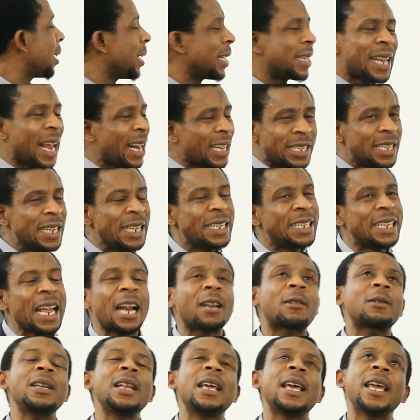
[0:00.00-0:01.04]

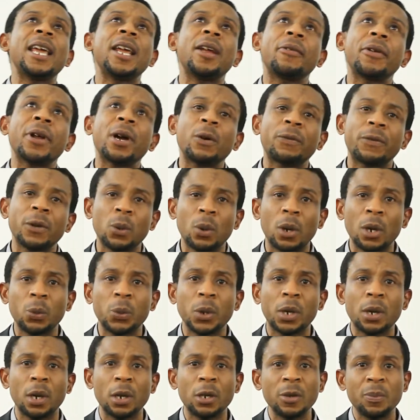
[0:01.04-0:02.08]
that area of the world we
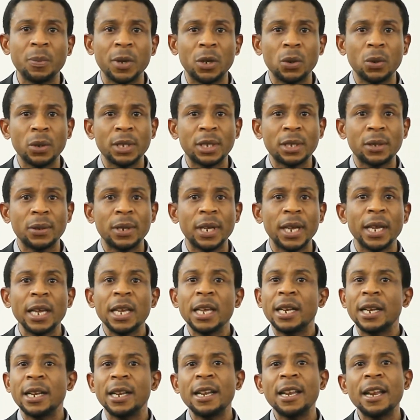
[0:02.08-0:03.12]
call the Middle East today
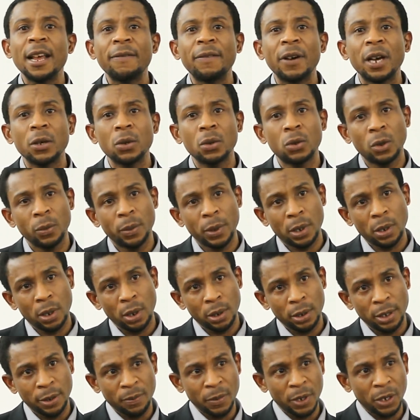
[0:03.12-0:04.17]
never used to be
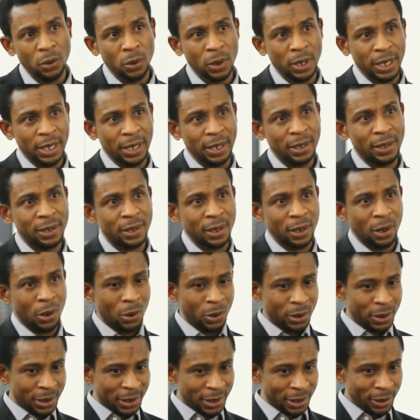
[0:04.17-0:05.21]
called the Middle East
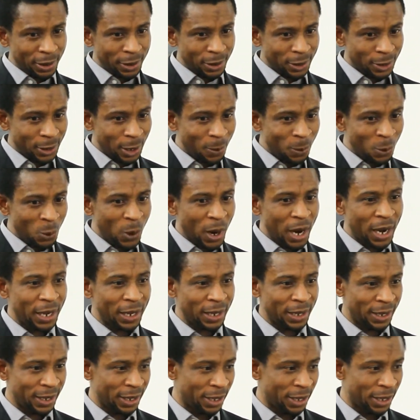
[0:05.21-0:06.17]
until some while